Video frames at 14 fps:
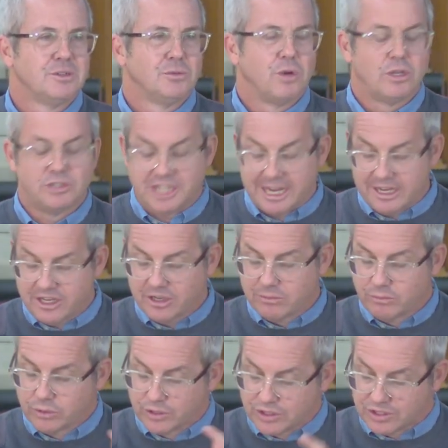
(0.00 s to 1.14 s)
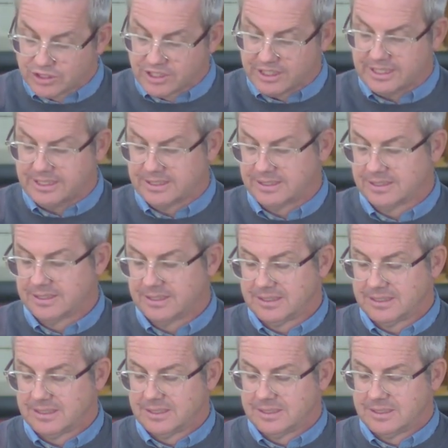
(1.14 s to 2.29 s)
Well, Jacob will see
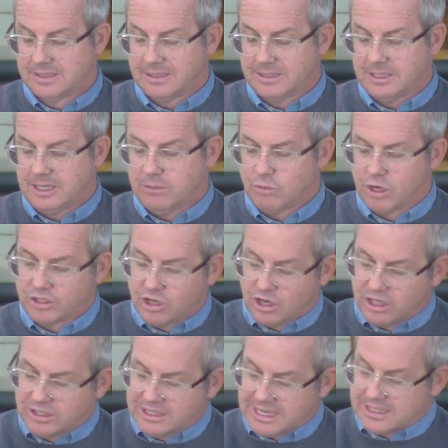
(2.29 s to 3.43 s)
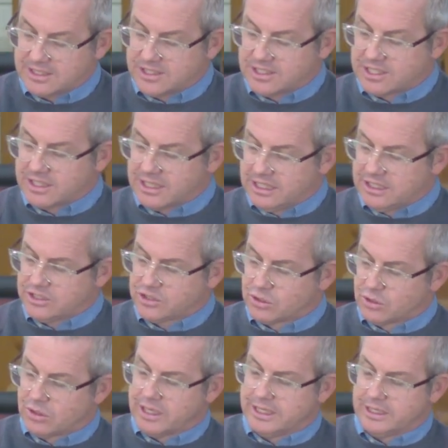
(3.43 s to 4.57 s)
in what God does to
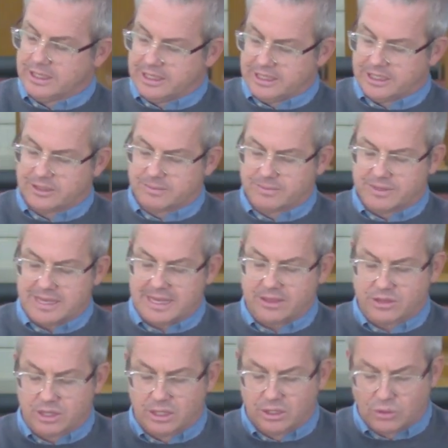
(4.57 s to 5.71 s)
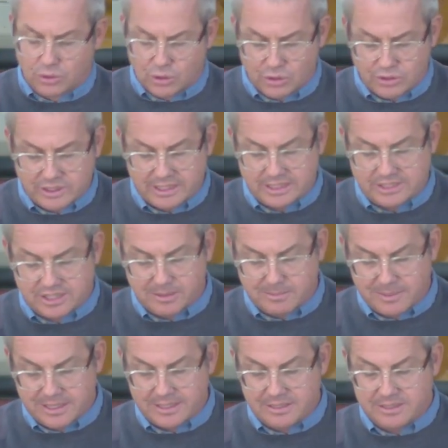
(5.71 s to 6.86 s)
Esau and Edom that the Lord is
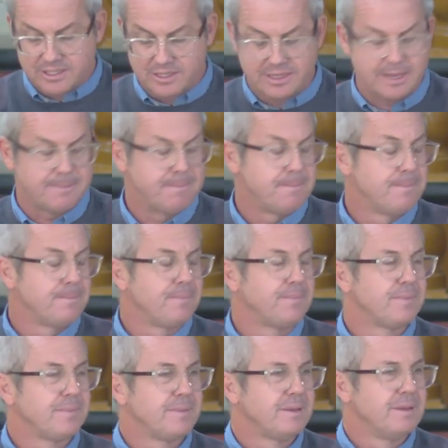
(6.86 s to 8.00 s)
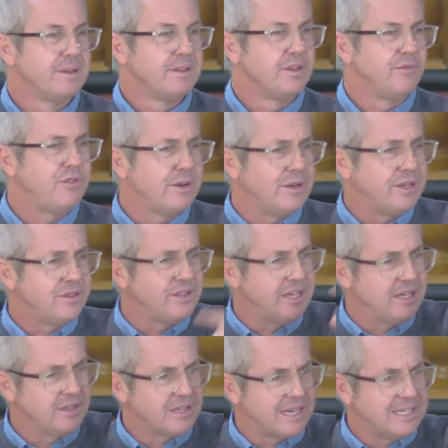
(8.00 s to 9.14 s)
committed to them. The very
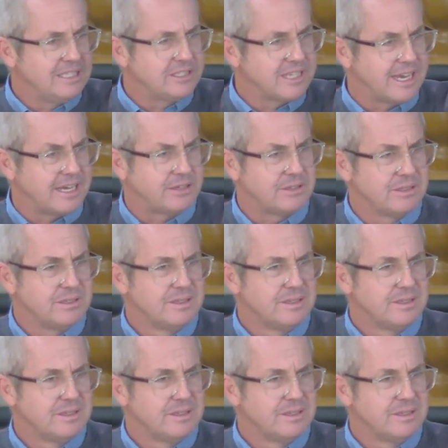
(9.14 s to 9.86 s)
thing they doubt,